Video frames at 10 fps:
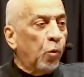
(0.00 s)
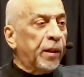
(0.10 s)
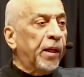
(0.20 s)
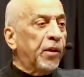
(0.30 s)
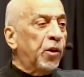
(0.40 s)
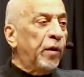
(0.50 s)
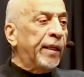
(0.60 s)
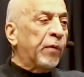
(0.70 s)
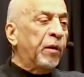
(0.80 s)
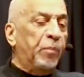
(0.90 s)
What they're
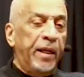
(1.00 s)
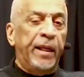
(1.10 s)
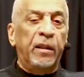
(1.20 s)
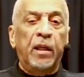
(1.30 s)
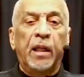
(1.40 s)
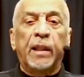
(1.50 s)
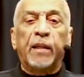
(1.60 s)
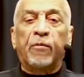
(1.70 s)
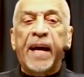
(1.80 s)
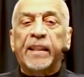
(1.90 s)
doing, they're repeating
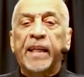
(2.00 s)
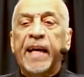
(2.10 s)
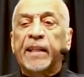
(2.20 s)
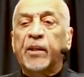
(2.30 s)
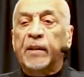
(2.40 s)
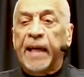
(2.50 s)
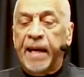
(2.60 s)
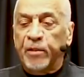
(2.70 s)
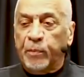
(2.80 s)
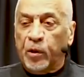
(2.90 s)
the fact that they got their
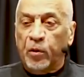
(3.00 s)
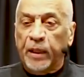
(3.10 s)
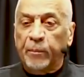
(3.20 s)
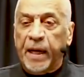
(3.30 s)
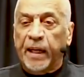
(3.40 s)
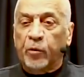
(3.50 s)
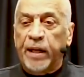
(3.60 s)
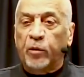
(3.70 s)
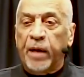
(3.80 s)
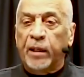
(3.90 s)
names put on by their
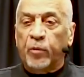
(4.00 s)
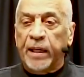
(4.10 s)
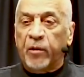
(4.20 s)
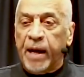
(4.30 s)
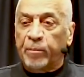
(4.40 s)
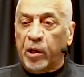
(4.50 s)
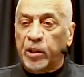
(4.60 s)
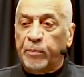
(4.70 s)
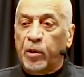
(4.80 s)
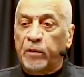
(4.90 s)

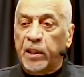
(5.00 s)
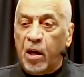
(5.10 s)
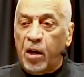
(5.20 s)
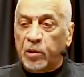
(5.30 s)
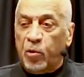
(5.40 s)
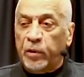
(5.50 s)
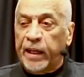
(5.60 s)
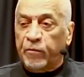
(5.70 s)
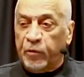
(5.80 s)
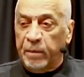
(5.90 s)
great-great-great-grandparents, put on the Dawes roll to
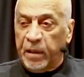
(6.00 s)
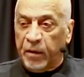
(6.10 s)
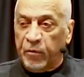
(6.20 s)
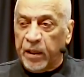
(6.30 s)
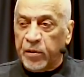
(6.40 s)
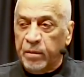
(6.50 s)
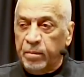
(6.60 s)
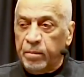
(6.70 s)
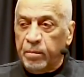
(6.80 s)
get free benefits.